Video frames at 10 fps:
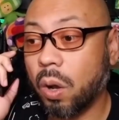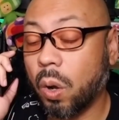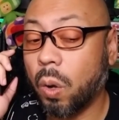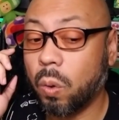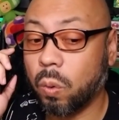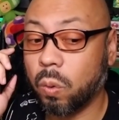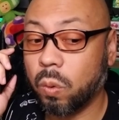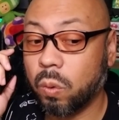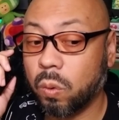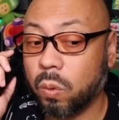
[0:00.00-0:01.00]
Oh.
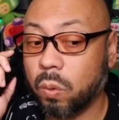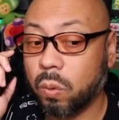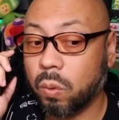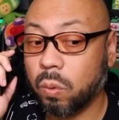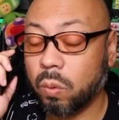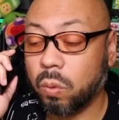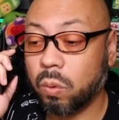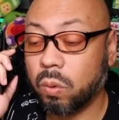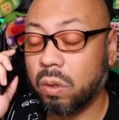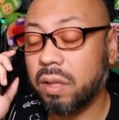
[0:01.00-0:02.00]

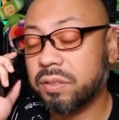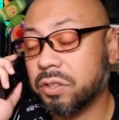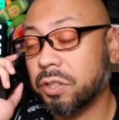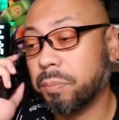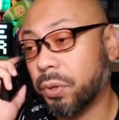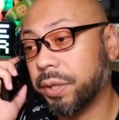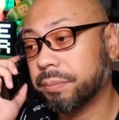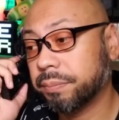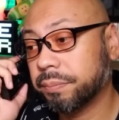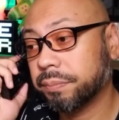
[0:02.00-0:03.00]
Well, that's a good point.
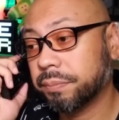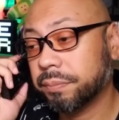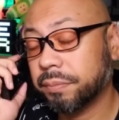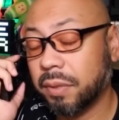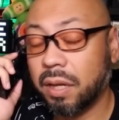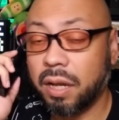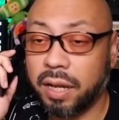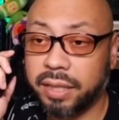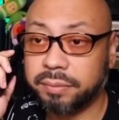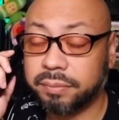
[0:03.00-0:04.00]

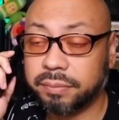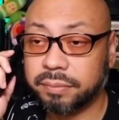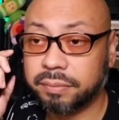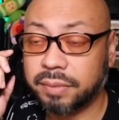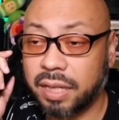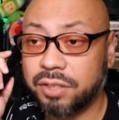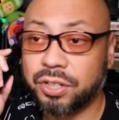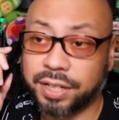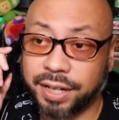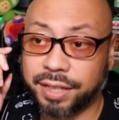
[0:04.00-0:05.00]
Alright, I'll
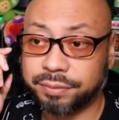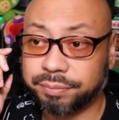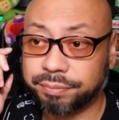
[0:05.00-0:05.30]
check it out.